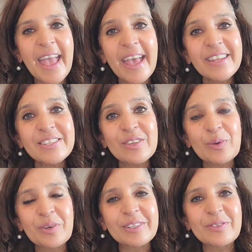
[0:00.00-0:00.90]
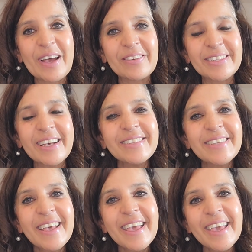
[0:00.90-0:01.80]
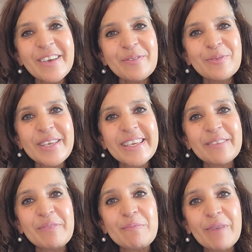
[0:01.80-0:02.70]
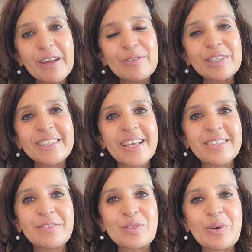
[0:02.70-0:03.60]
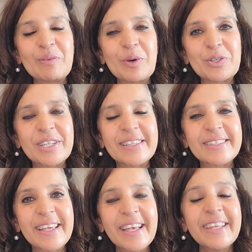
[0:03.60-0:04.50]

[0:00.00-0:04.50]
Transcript: and to the world around us if we can be mindfully attentive to our emotions.